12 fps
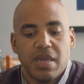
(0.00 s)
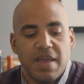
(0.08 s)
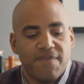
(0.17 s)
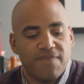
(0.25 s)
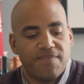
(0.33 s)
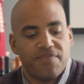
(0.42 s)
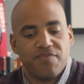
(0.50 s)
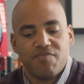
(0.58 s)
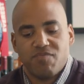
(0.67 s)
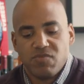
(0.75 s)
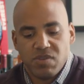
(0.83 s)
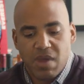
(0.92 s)
If
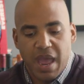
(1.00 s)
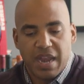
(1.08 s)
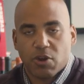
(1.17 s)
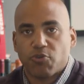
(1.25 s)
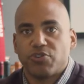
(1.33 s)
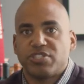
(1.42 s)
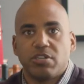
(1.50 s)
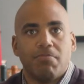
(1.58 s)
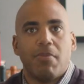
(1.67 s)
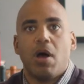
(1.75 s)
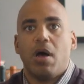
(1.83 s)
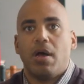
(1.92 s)
I had a crystal
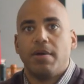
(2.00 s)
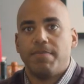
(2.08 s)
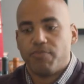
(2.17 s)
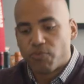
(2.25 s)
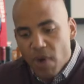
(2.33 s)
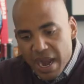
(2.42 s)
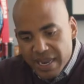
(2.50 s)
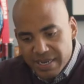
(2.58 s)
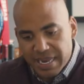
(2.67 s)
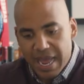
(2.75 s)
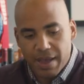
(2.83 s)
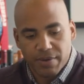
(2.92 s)
ball, write it
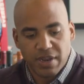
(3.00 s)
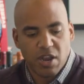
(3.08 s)
down